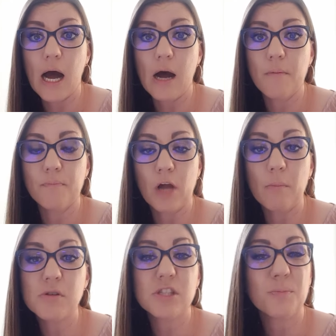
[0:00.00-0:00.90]

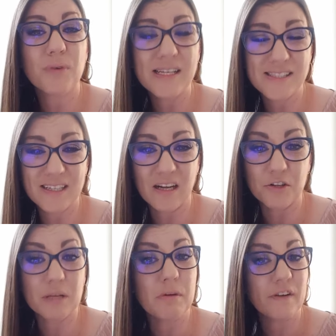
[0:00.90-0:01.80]
almost depressing
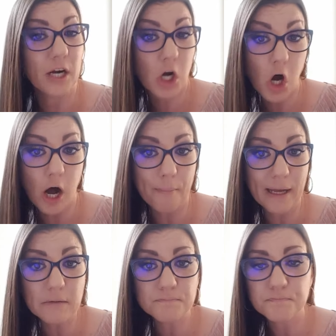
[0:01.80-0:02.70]
color. It can be very
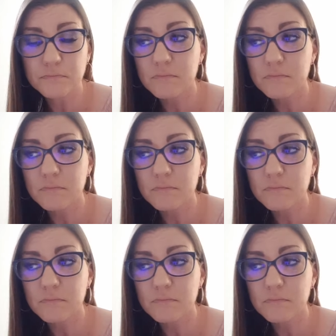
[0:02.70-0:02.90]
calming.